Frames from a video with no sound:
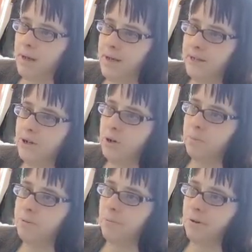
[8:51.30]

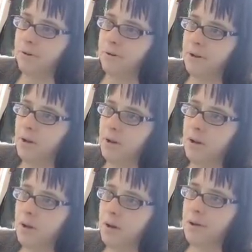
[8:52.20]
Incompliment.
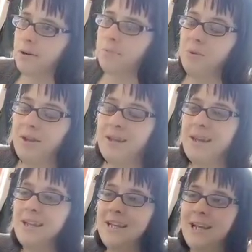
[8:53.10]
I've got bloody
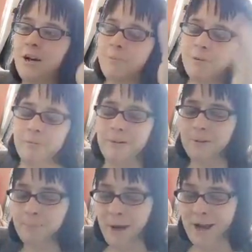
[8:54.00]

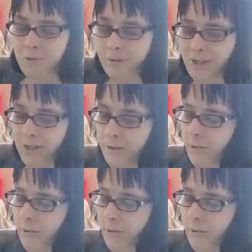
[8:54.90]
incompetence pals here.